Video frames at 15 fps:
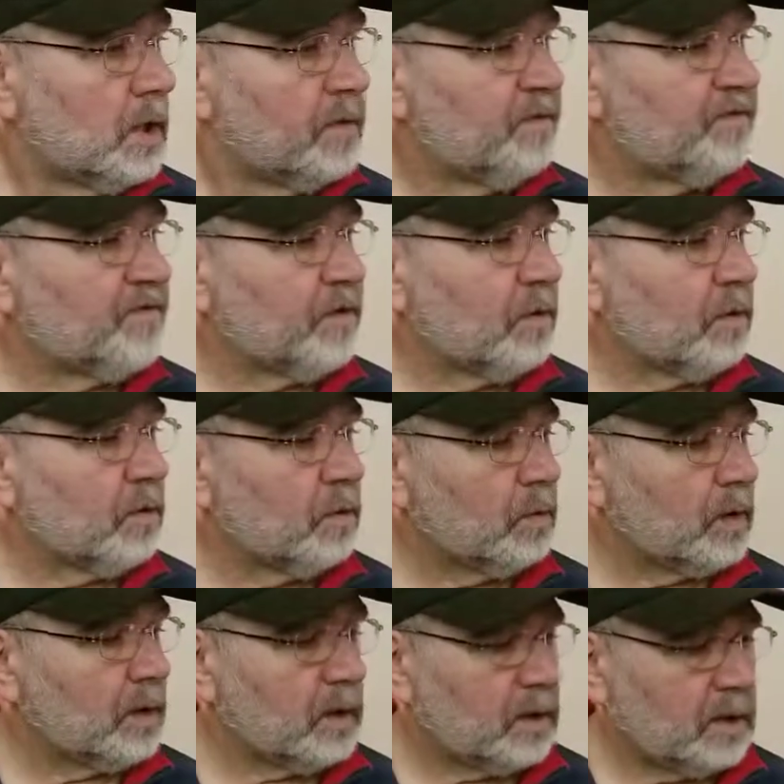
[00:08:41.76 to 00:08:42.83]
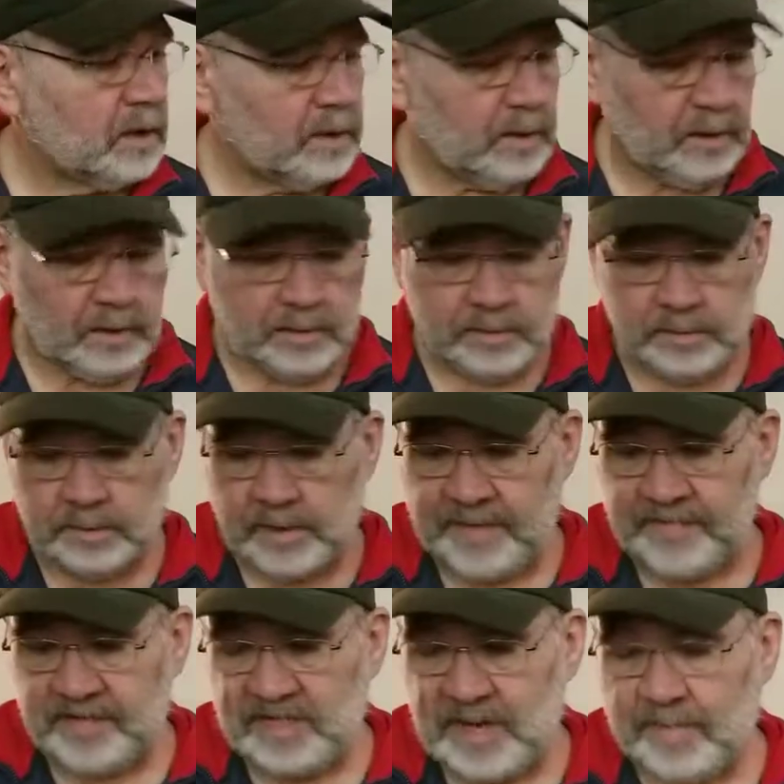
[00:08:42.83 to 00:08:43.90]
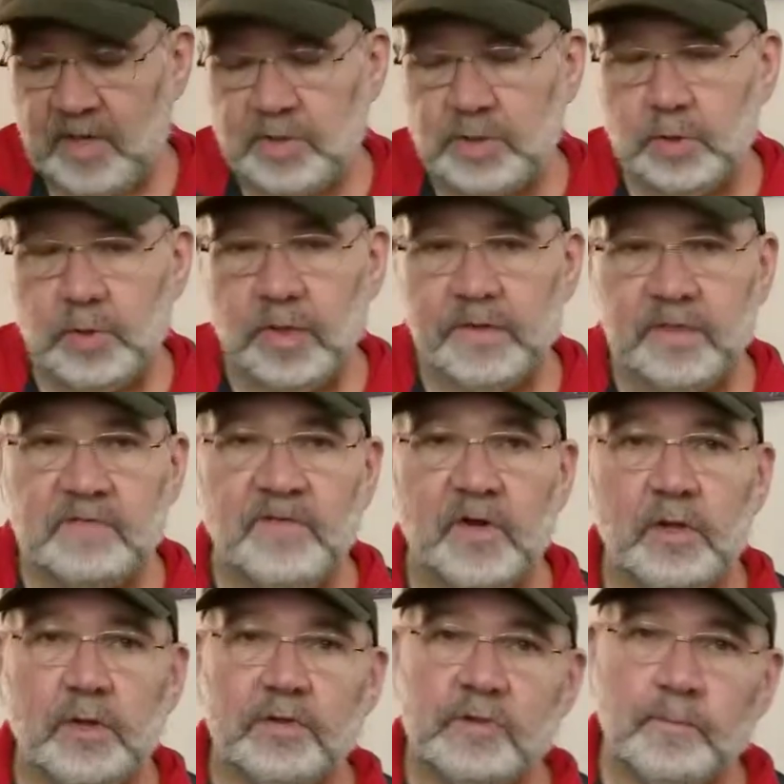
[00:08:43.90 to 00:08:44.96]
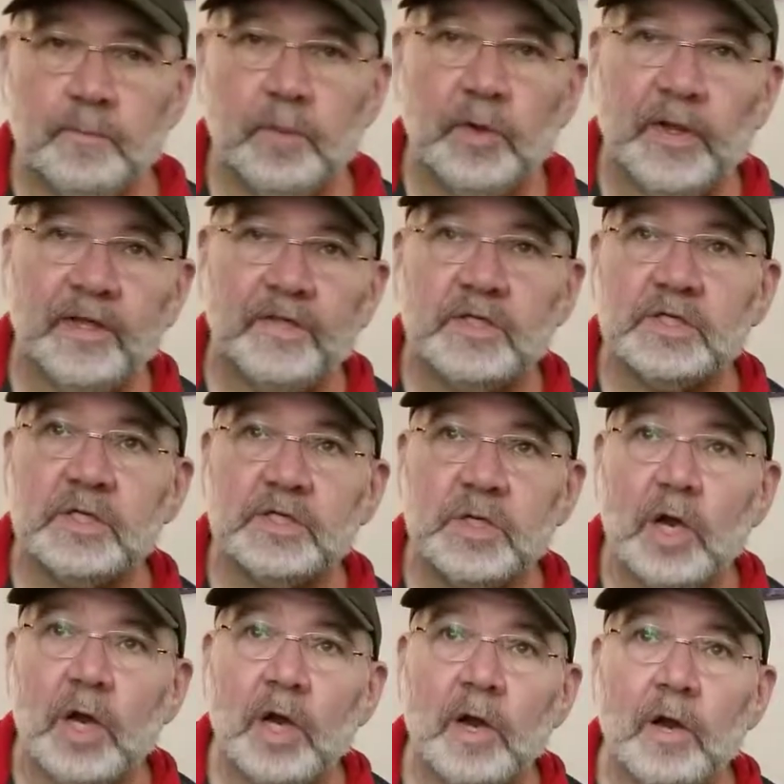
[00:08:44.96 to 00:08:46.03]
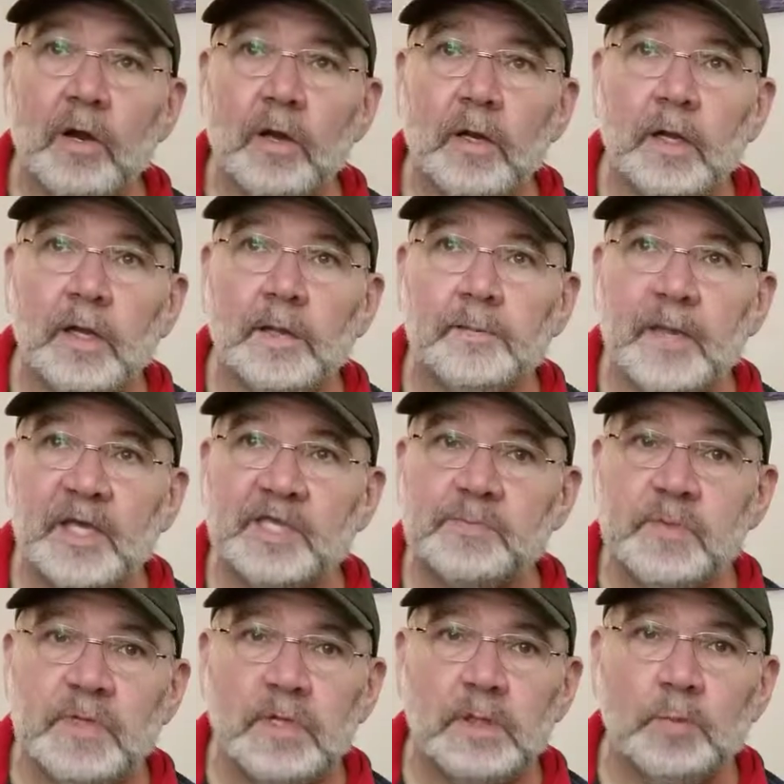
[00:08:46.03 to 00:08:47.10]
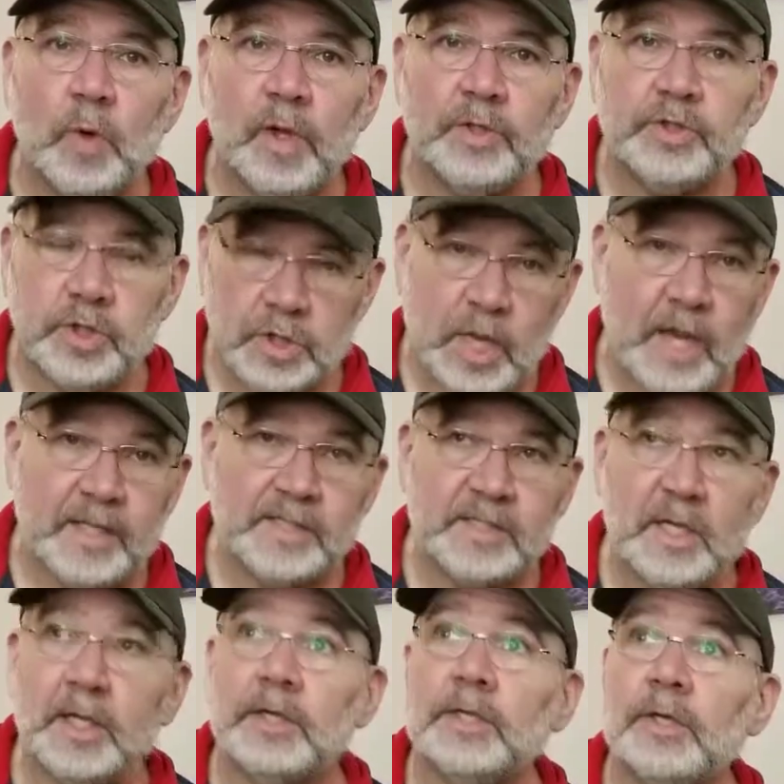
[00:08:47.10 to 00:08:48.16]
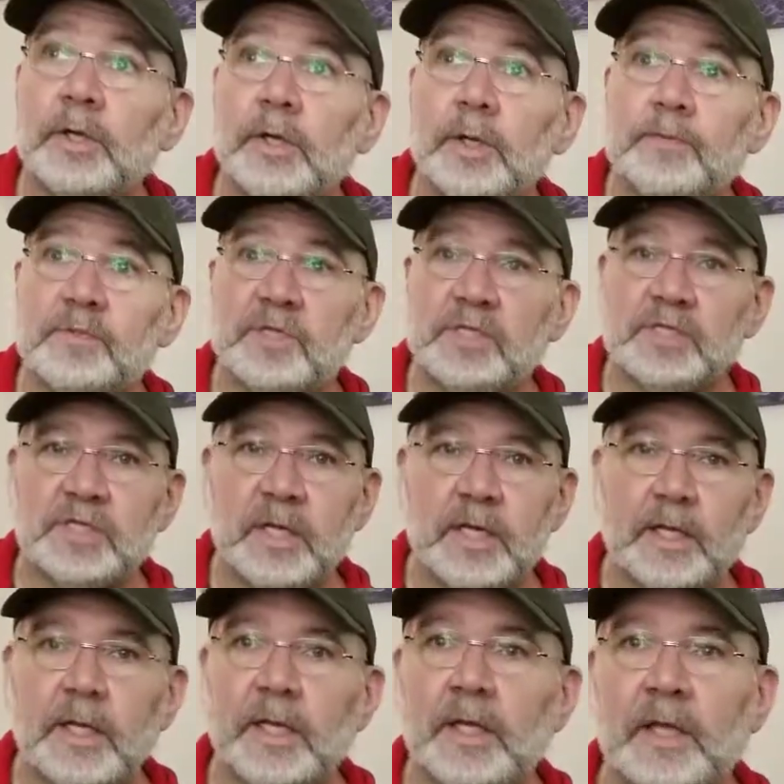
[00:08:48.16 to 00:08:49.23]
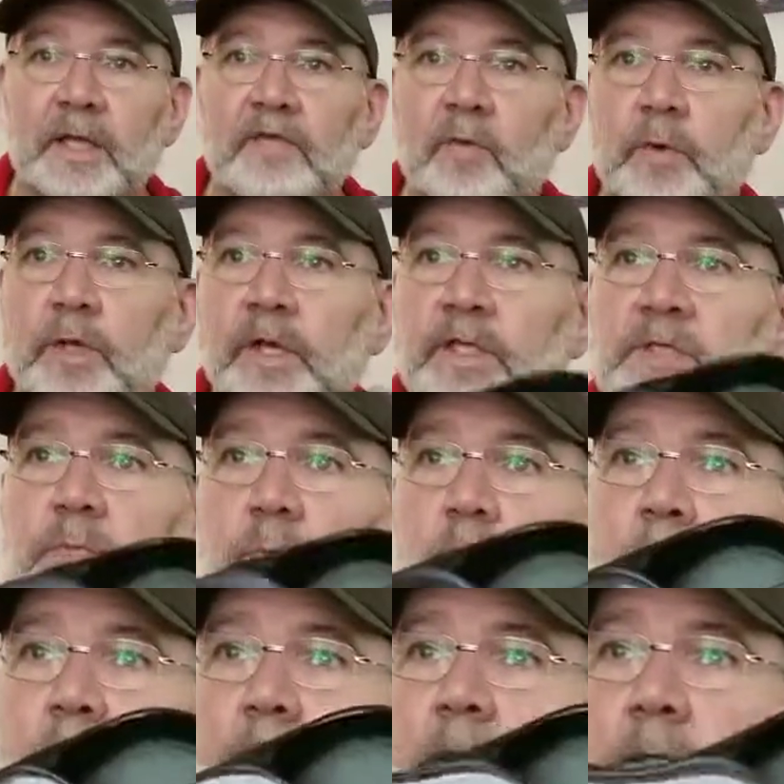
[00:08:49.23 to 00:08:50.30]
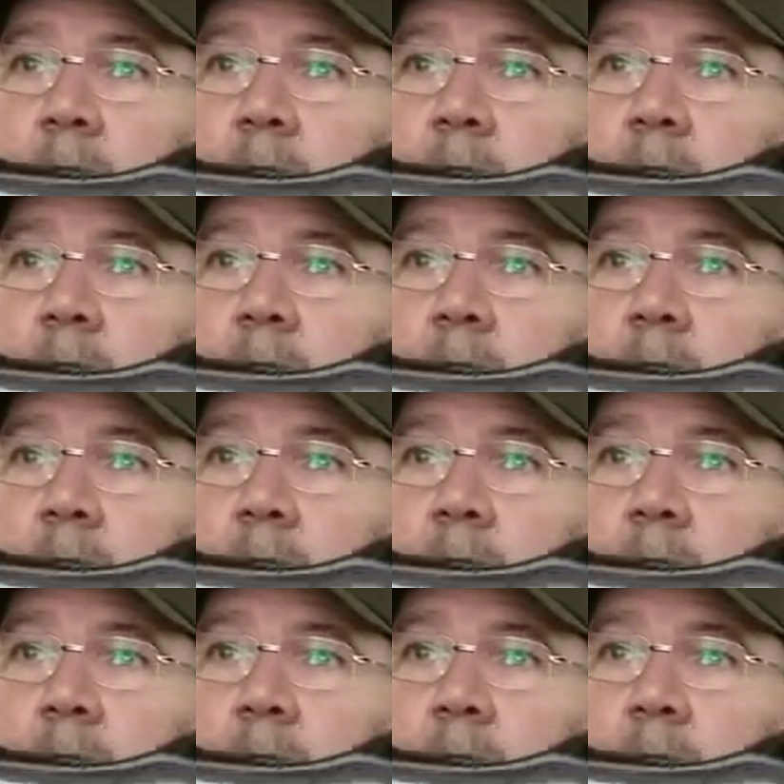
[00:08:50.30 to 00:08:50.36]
So every time I do one of these videos and play this guitar, it makes me want to not sell it. Here comes the sun again. I love it when it gets bright.